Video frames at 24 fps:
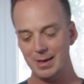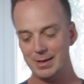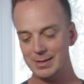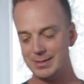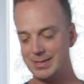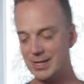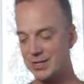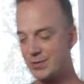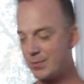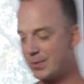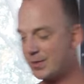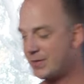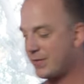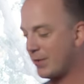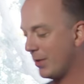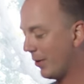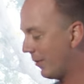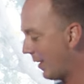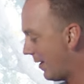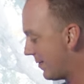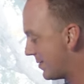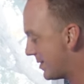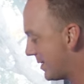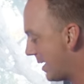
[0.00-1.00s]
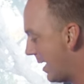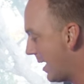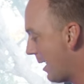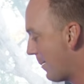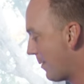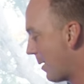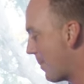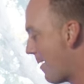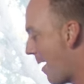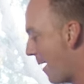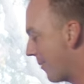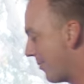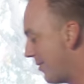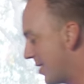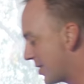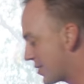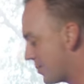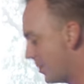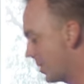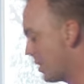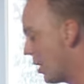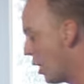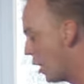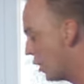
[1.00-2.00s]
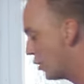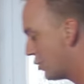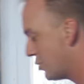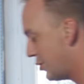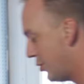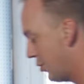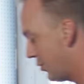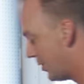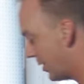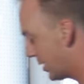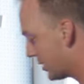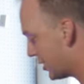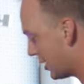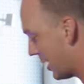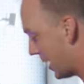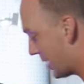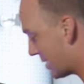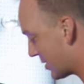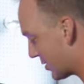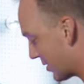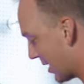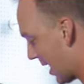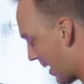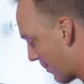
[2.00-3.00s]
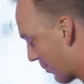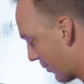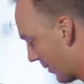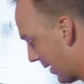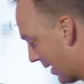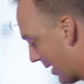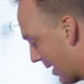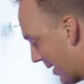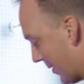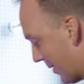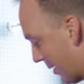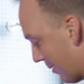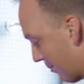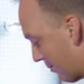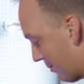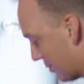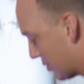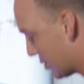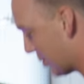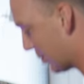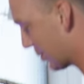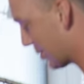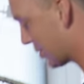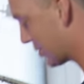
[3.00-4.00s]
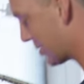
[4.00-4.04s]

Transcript: This one's for the left side. I'm gonna mount this one to the chest strap or the, uh, the shoulder